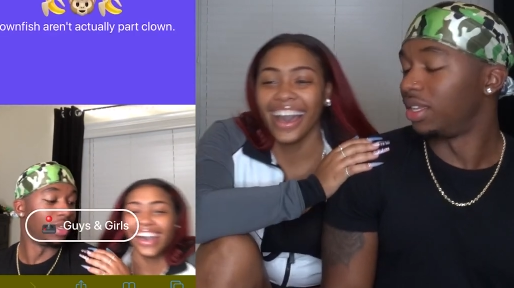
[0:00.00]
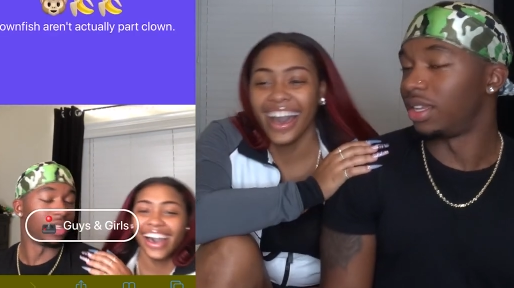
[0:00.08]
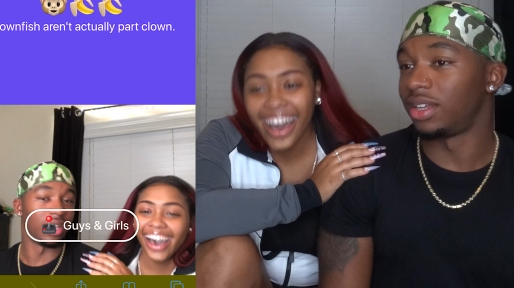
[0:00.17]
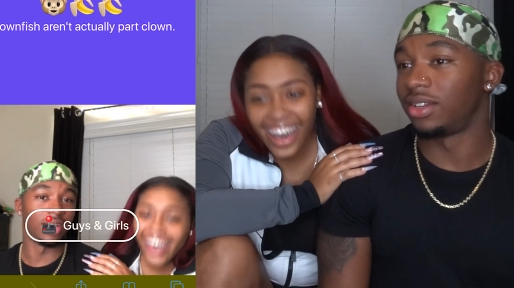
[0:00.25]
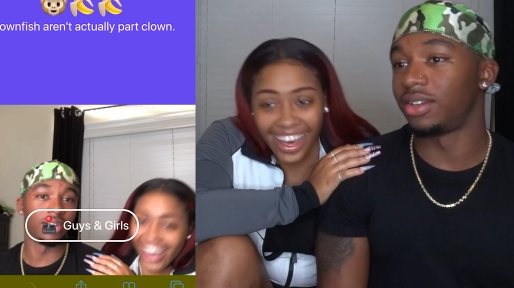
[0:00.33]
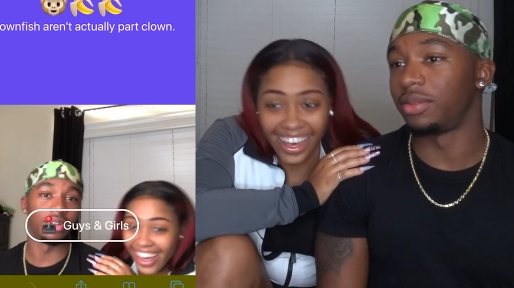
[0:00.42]
Speaker 1: Y'all
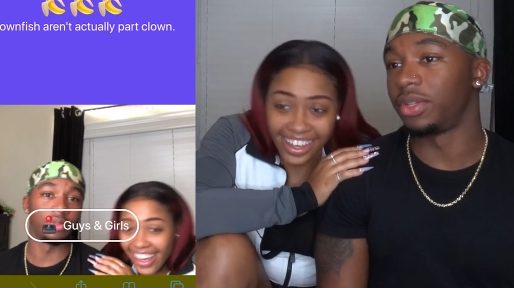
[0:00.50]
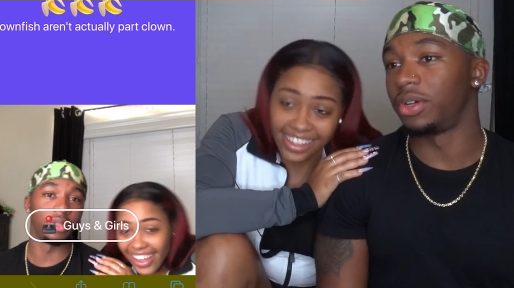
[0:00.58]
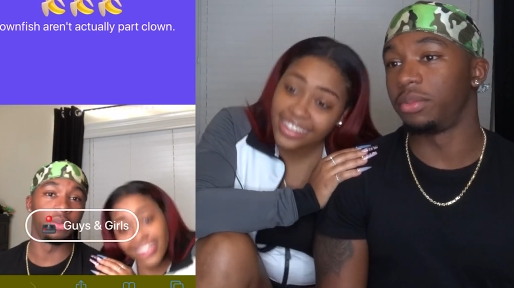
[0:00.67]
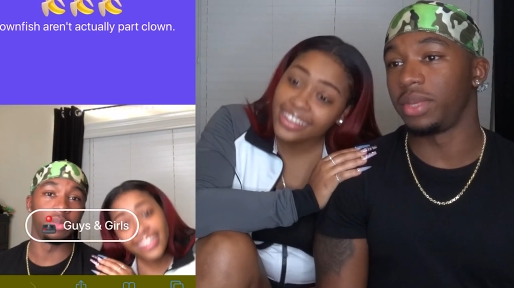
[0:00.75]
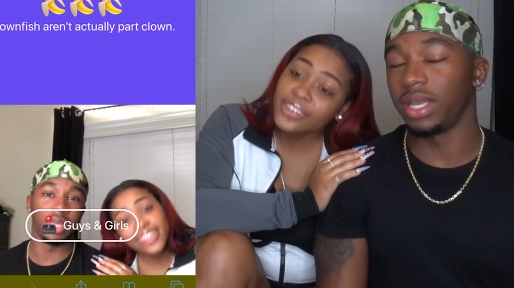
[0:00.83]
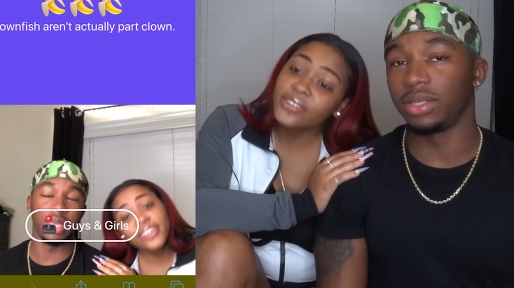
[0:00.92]
know them
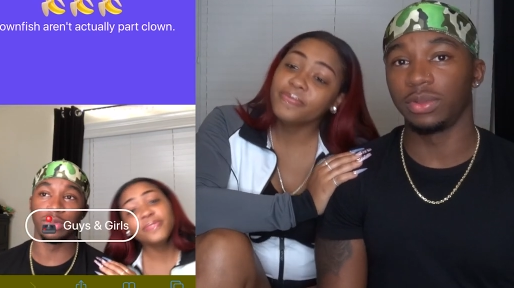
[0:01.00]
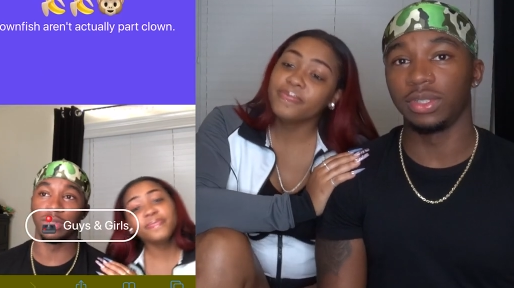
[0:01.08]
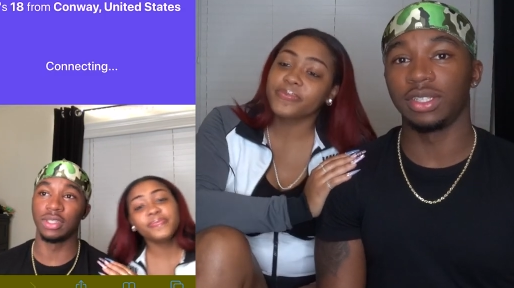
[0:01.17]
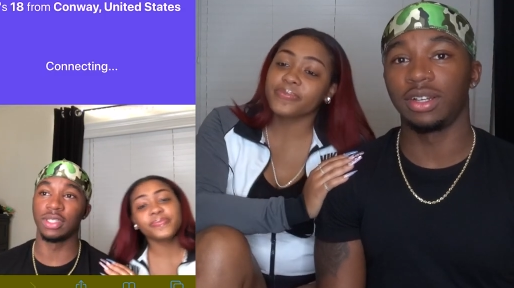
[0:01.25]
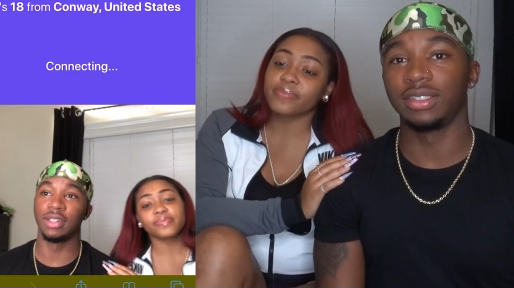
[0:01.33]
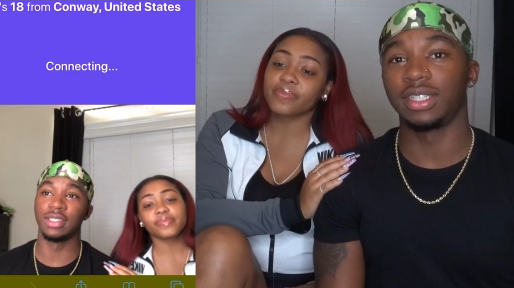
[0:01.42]
little memes where
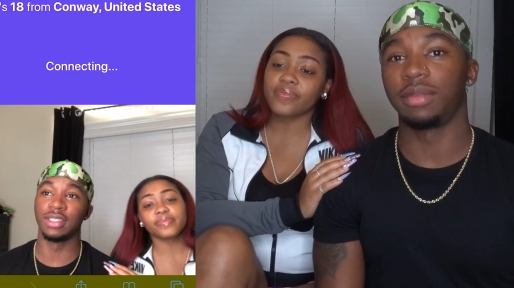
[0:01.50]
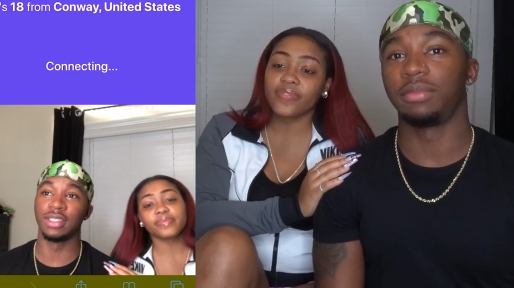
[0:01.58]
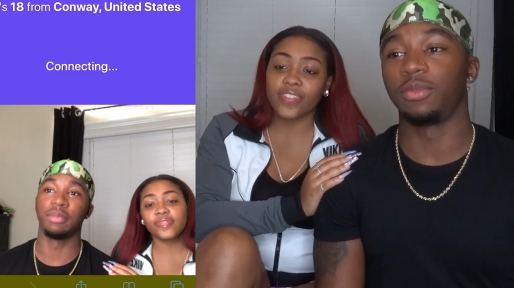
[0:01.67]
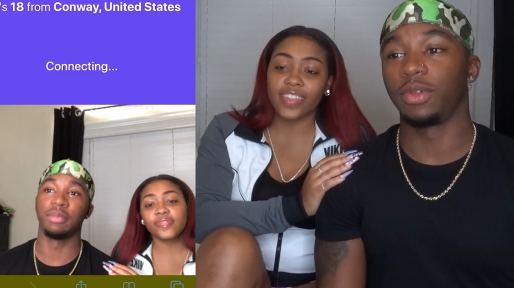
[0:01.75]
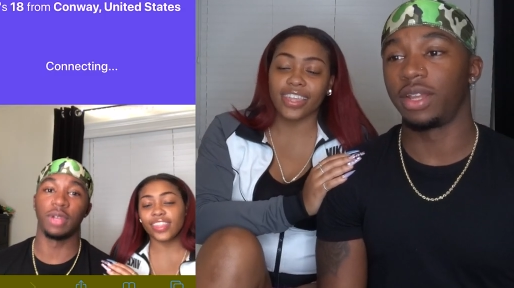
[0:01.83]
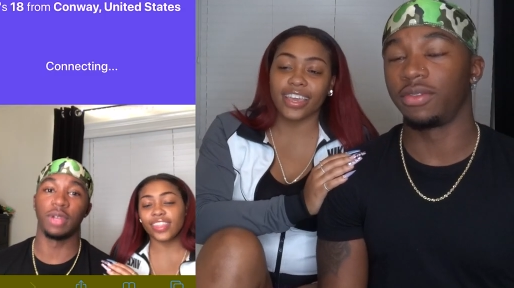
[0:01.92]
it's always like,
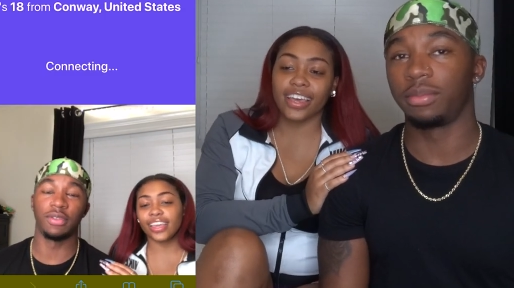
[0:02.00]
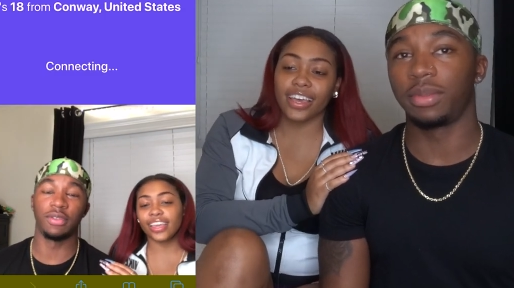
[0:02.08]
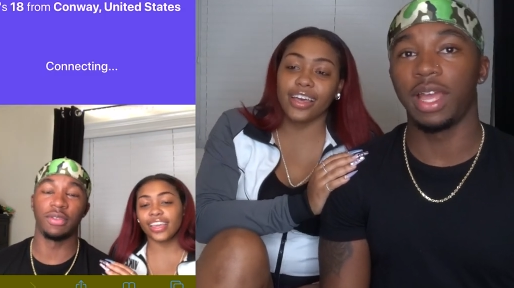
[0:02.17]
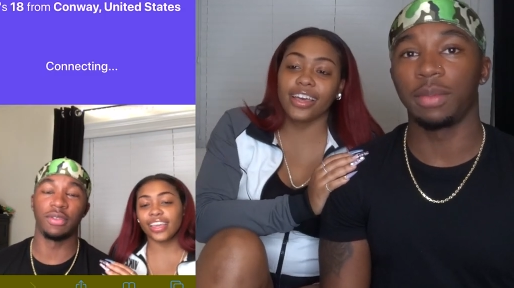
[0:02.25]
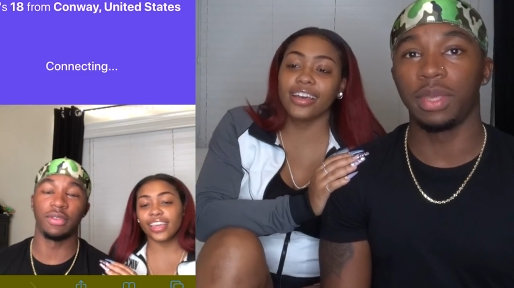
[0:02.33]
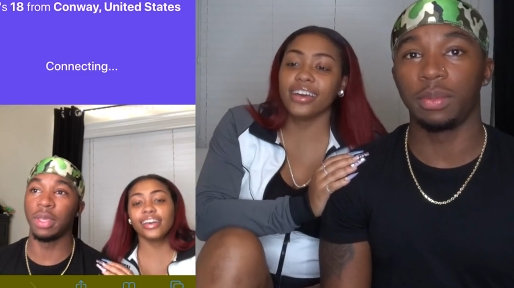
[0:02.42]
whenever
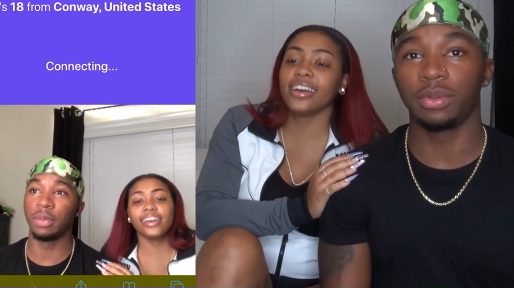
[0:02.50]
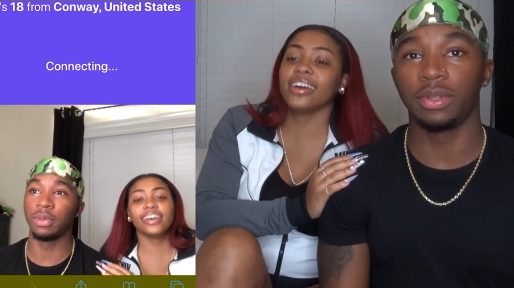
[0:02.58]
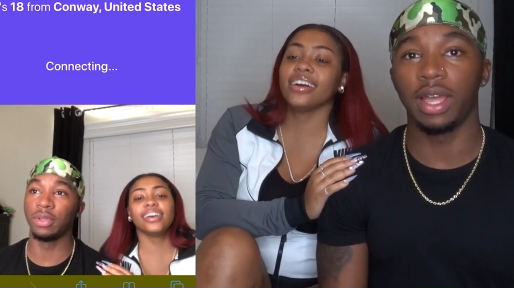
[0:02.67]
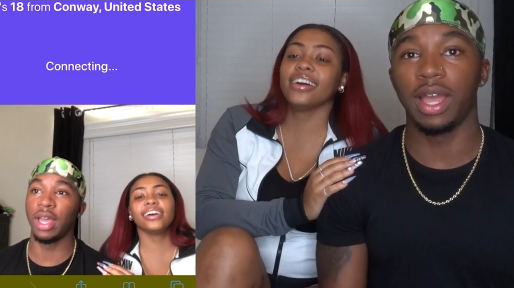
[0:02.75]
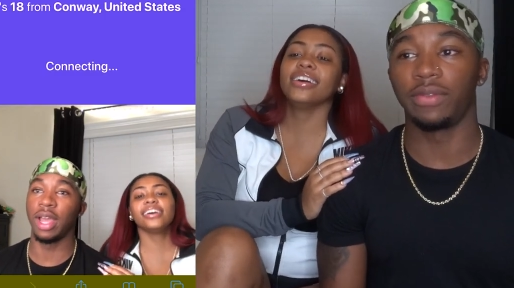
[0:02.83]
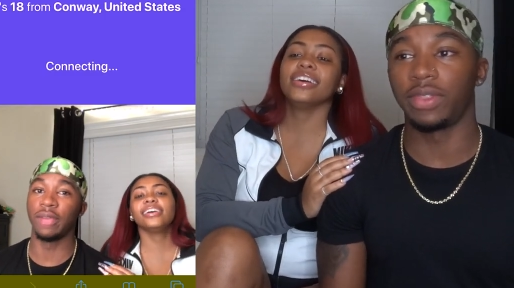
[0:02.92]
black people
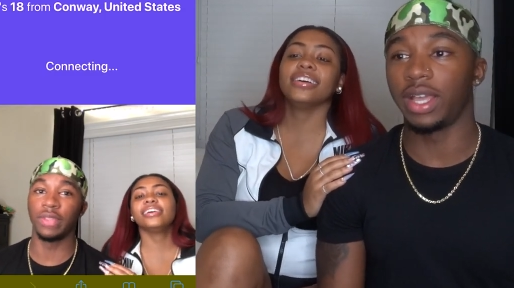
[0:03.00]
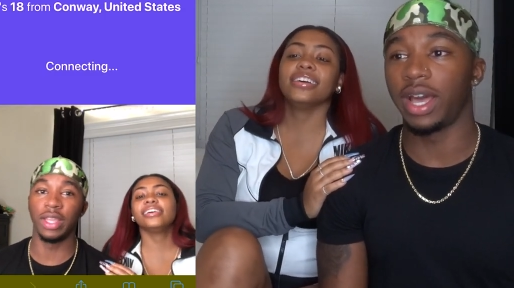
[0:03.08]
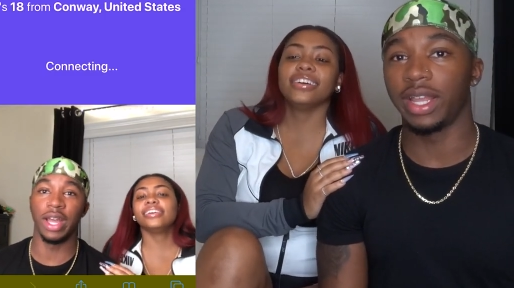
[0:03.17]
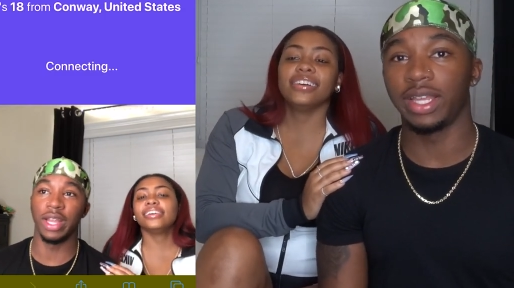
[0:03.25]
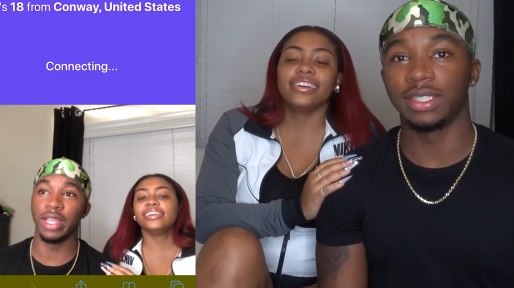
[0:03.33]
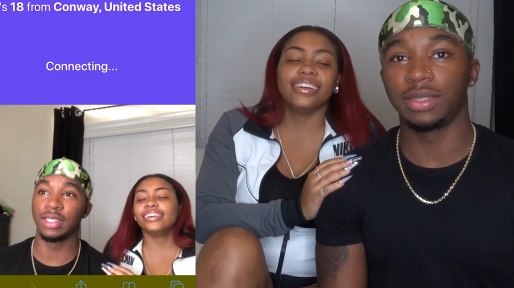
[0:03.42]
laugh, they
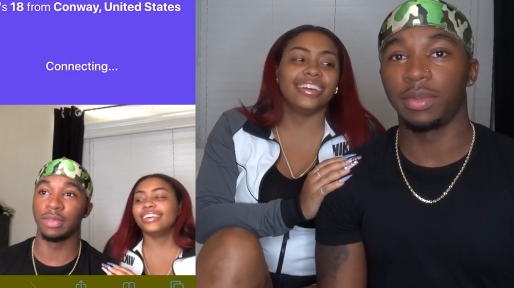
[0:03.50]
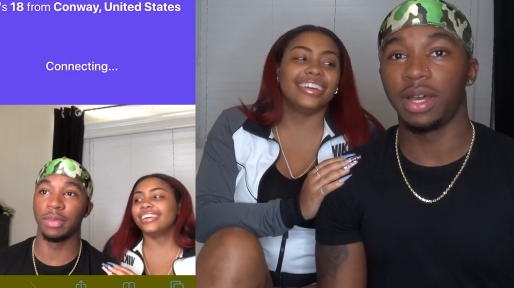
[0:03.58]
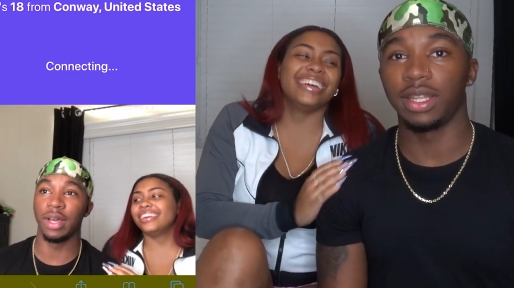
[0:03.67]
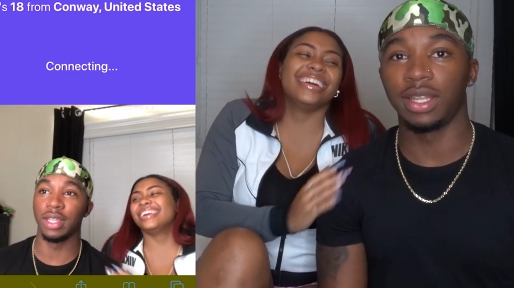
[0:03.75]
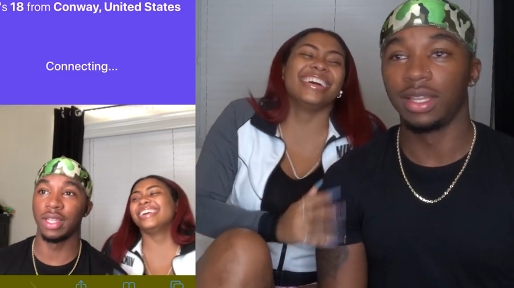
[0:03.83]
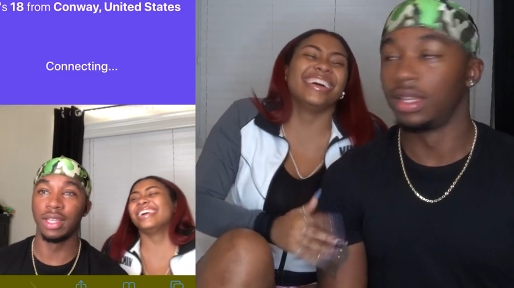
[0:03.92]
gotta hit somebody.